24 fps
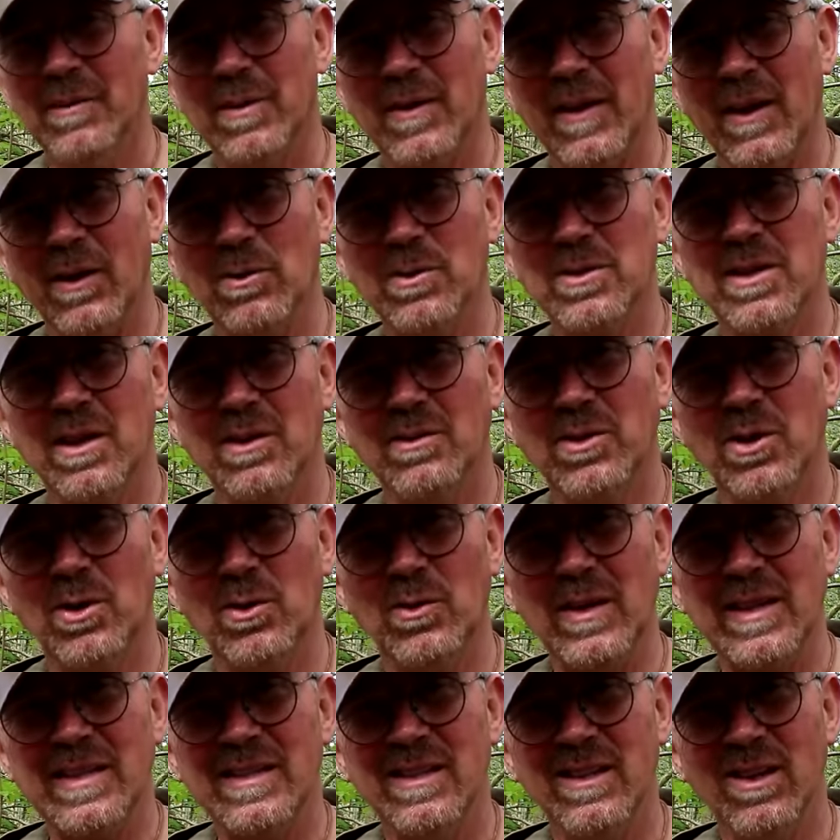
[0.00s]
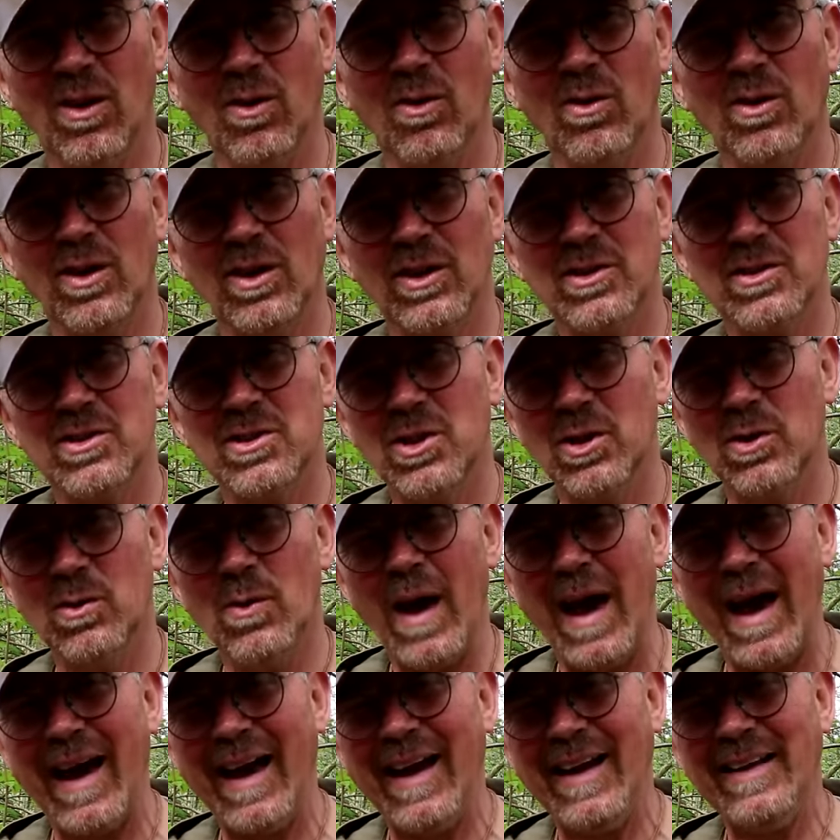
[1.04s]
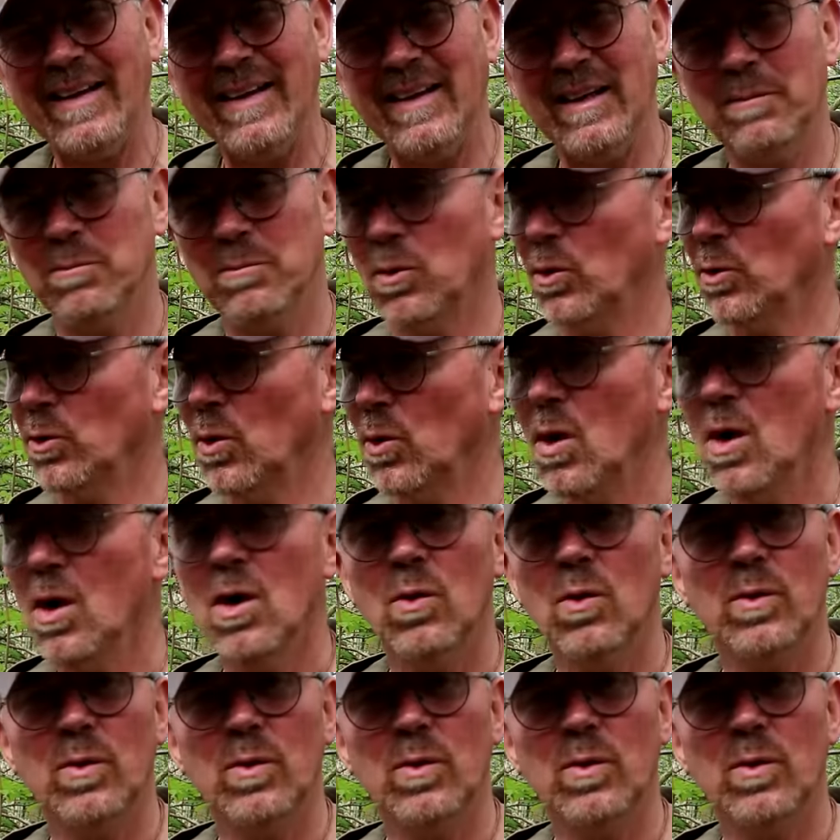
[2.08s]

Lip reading: but they also do this longer two-handed model,